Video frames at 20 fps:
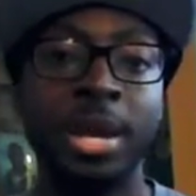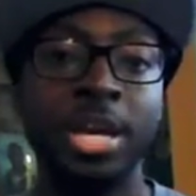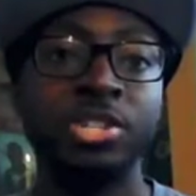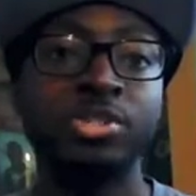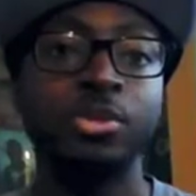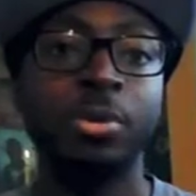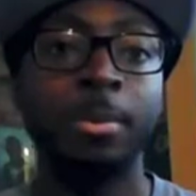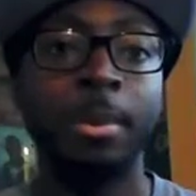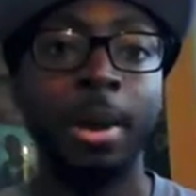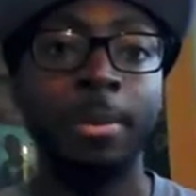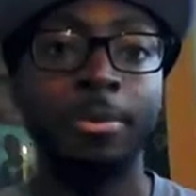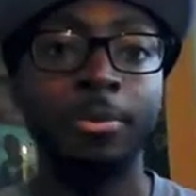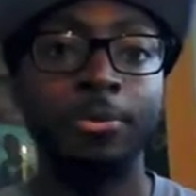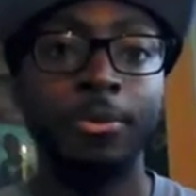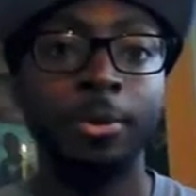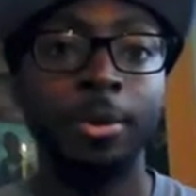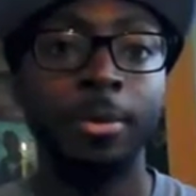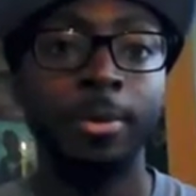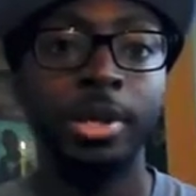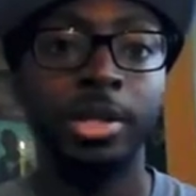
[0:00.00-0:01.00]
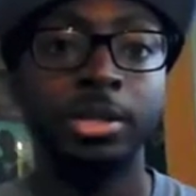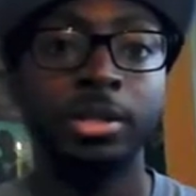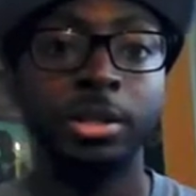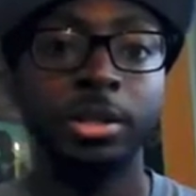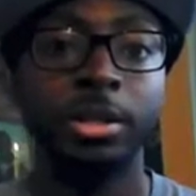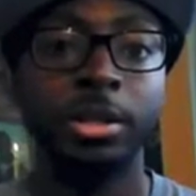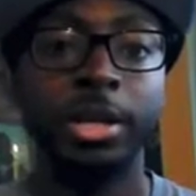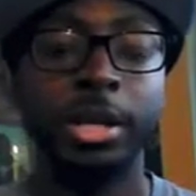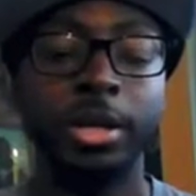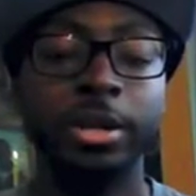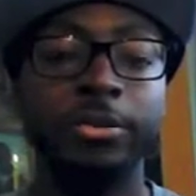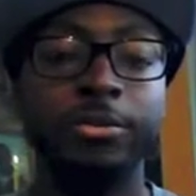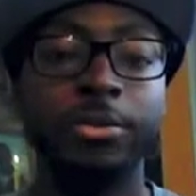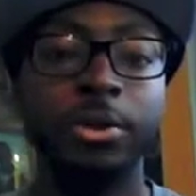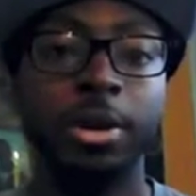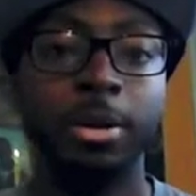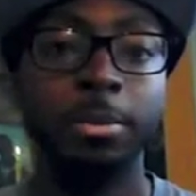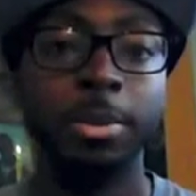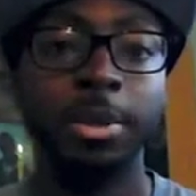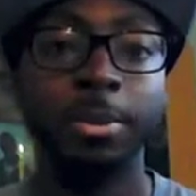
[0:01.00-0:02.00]
mastering my performance and getting in
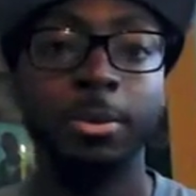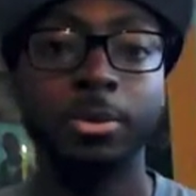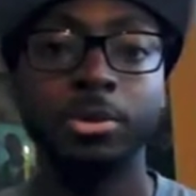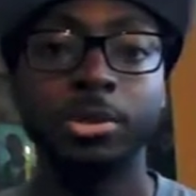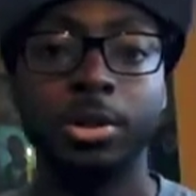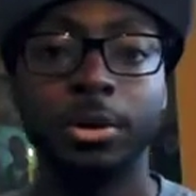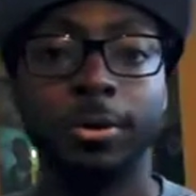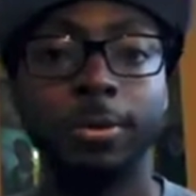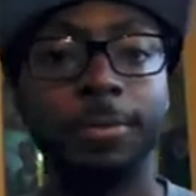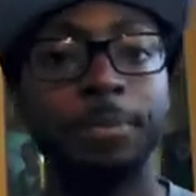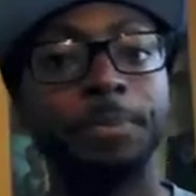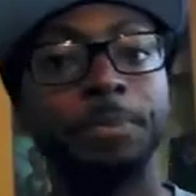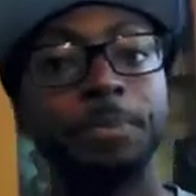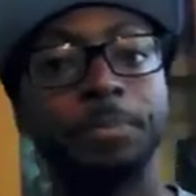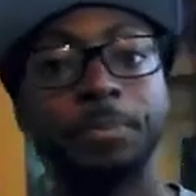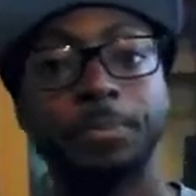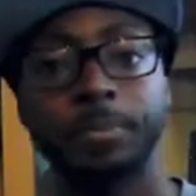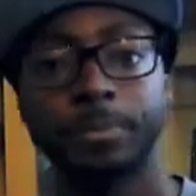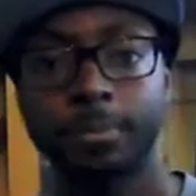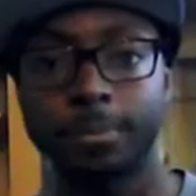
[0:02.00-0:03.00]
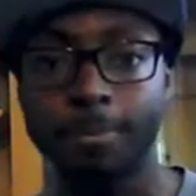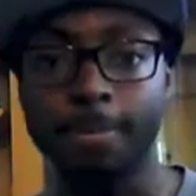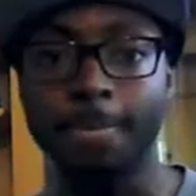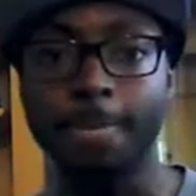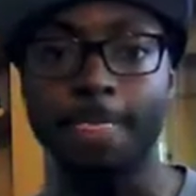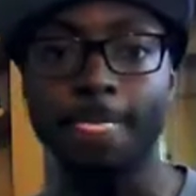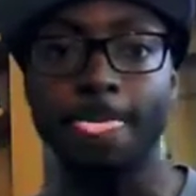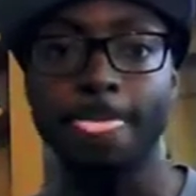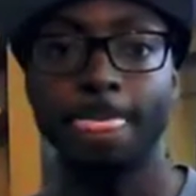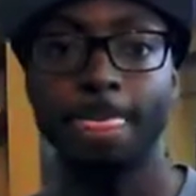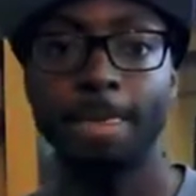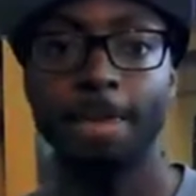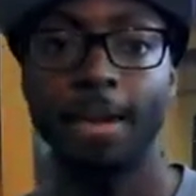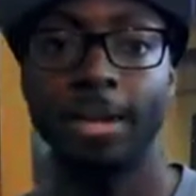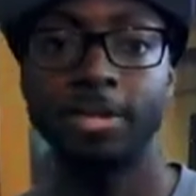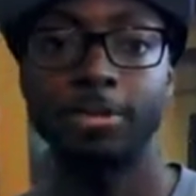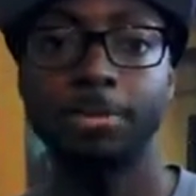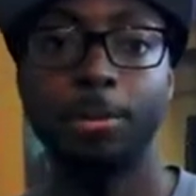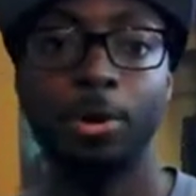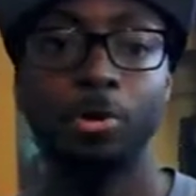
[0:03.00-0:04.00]
front of people. So
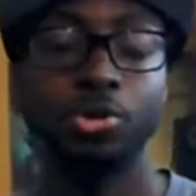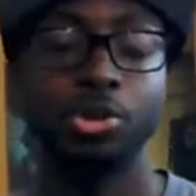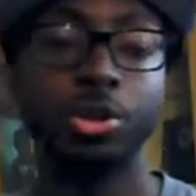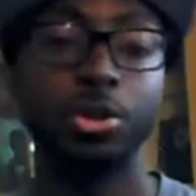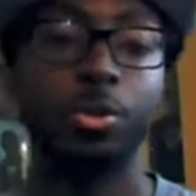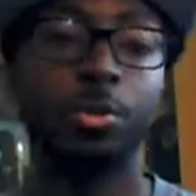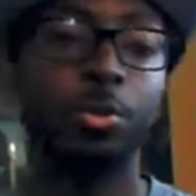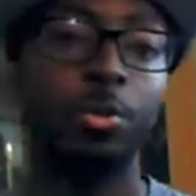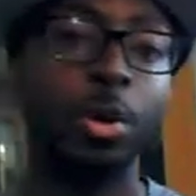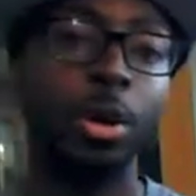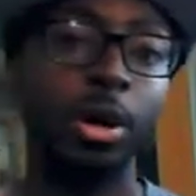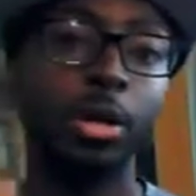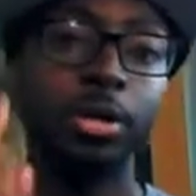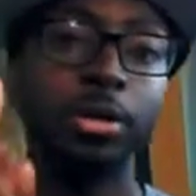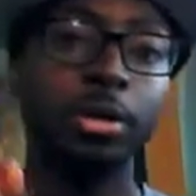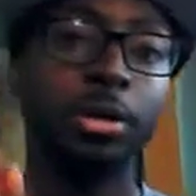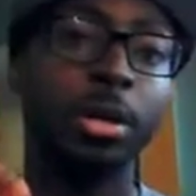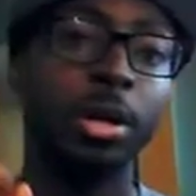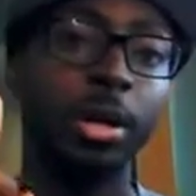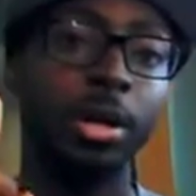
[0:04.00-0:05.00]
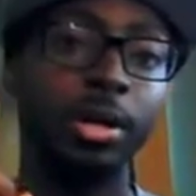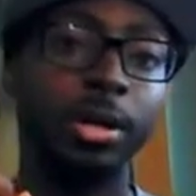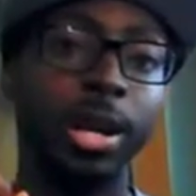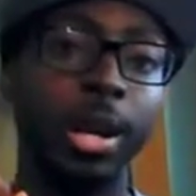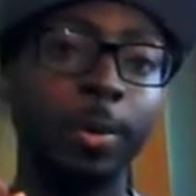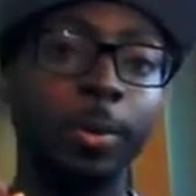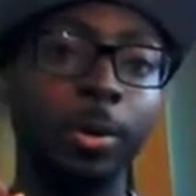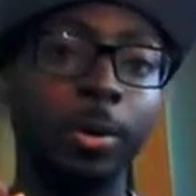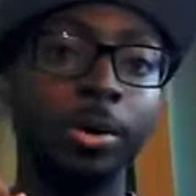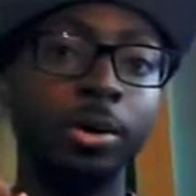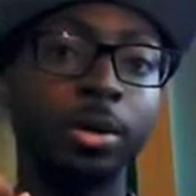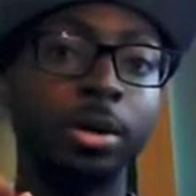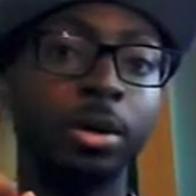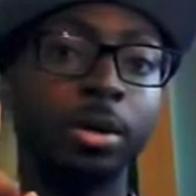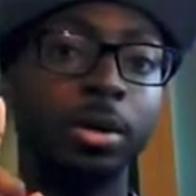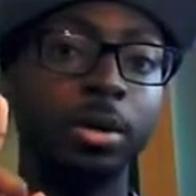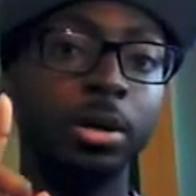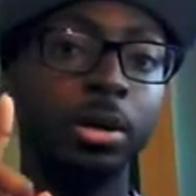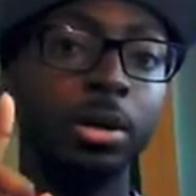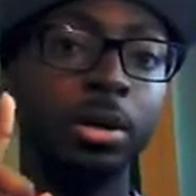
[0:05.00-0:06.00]
exposure. 1,
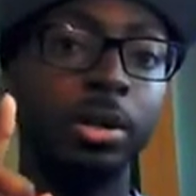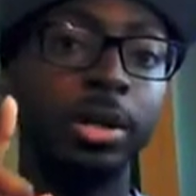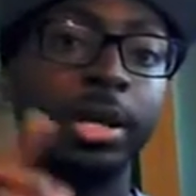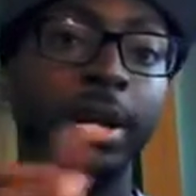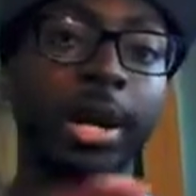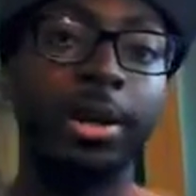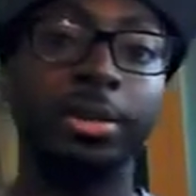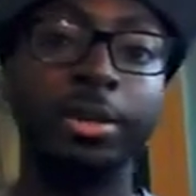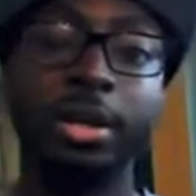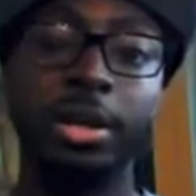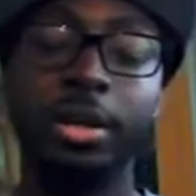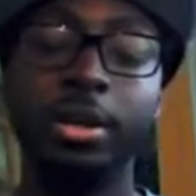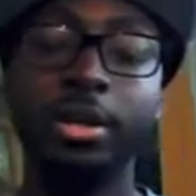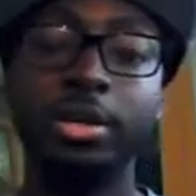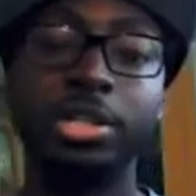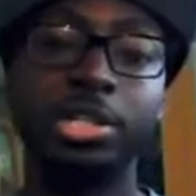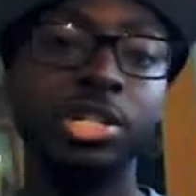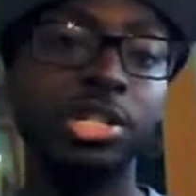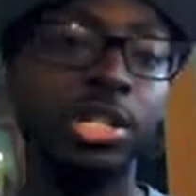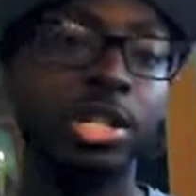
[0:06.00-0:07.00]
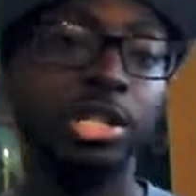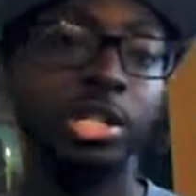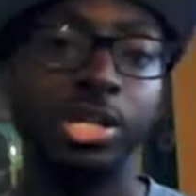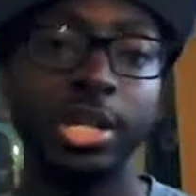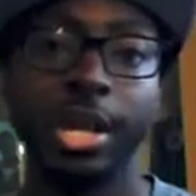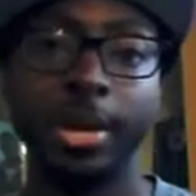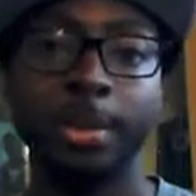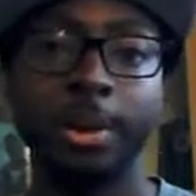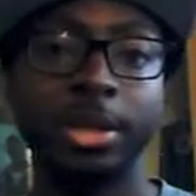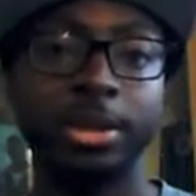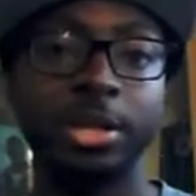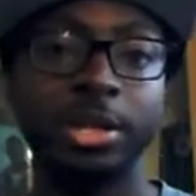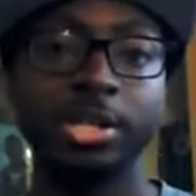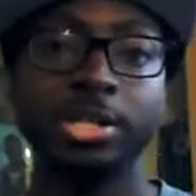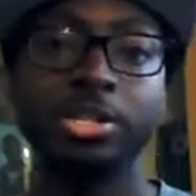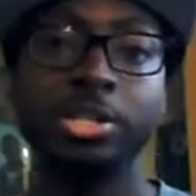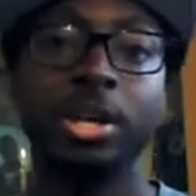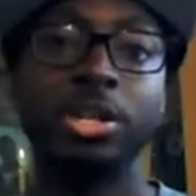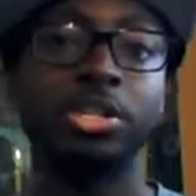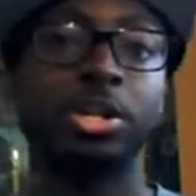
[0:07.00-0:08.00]
network. Get out there. Just get your name out
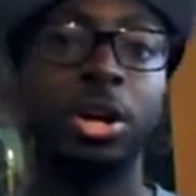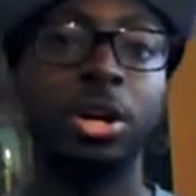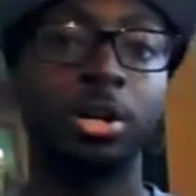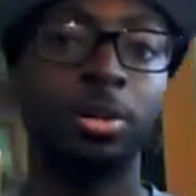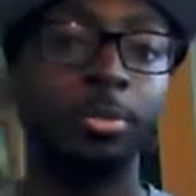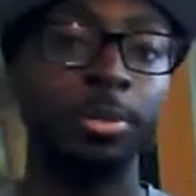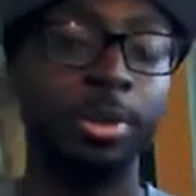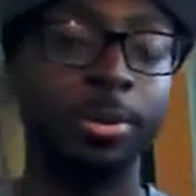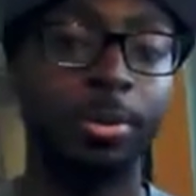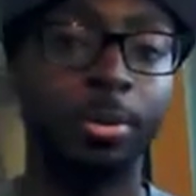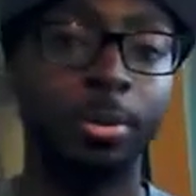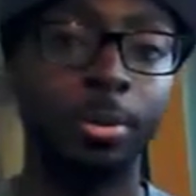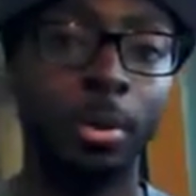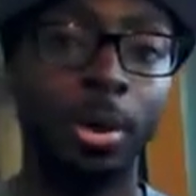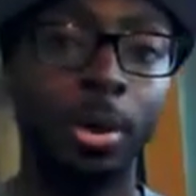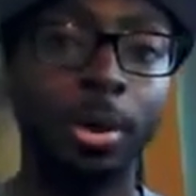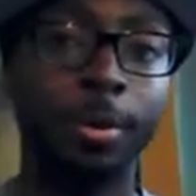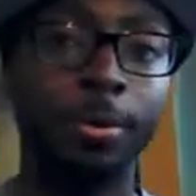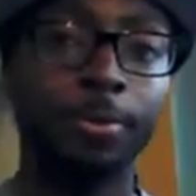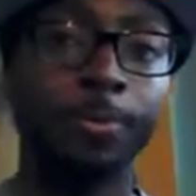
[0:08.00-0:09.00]
there. Start talking to people.